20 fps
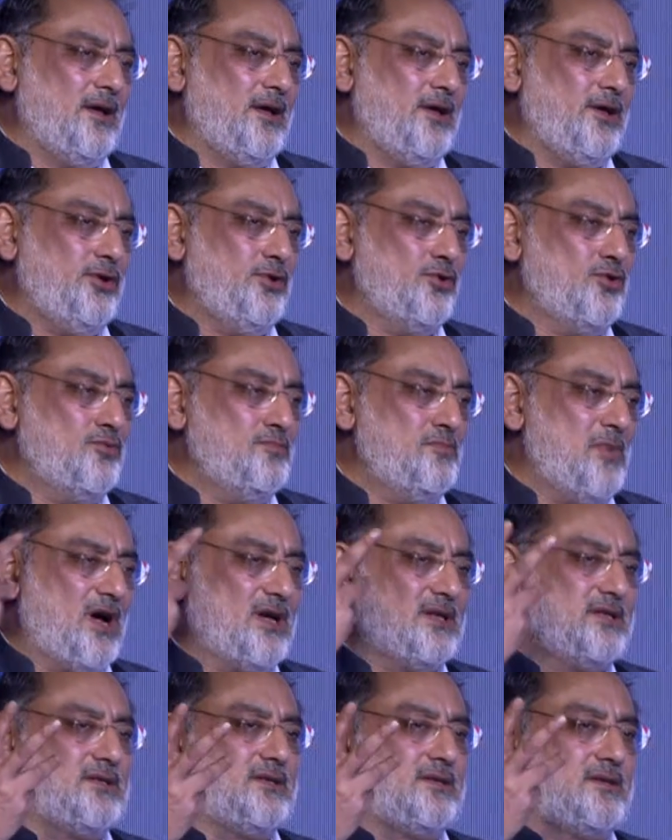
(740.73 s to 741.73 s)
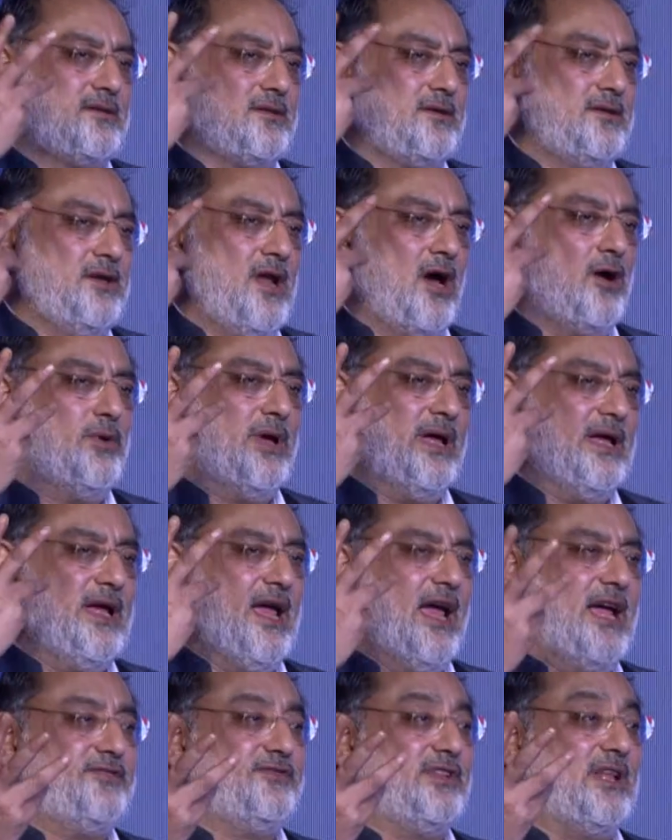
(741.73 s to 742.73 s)
you must now
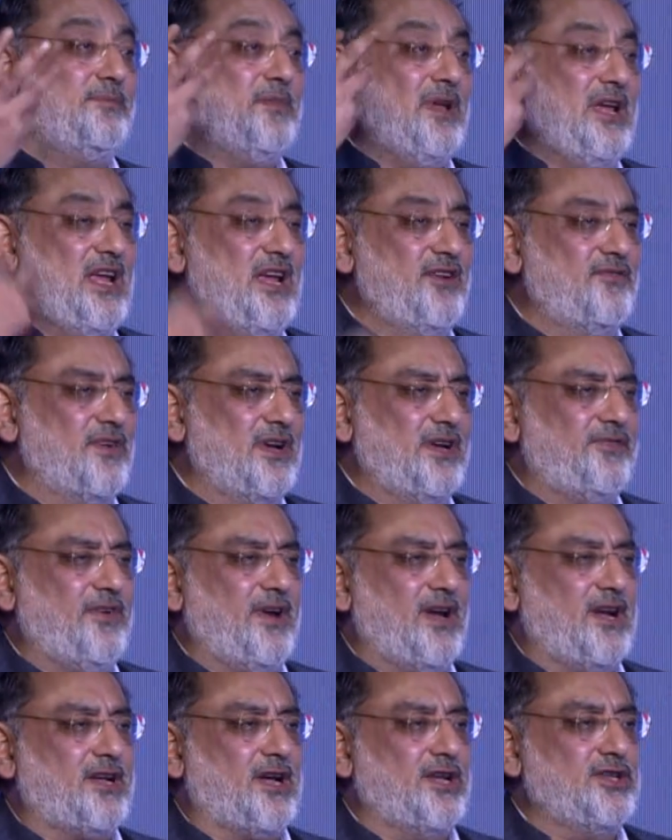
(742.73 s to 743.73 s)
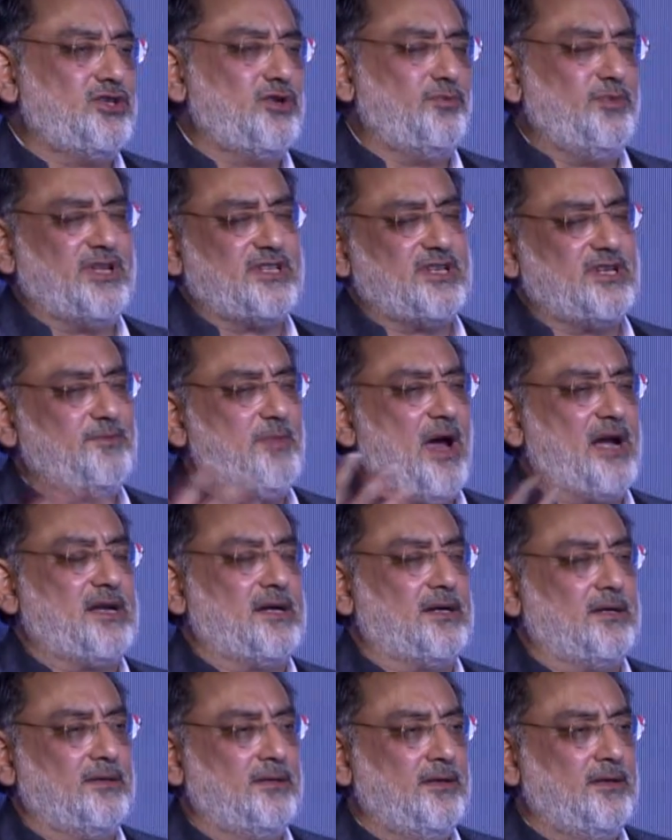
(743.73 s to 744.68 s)
engage with them, even if you get consumed, it doesn't matter.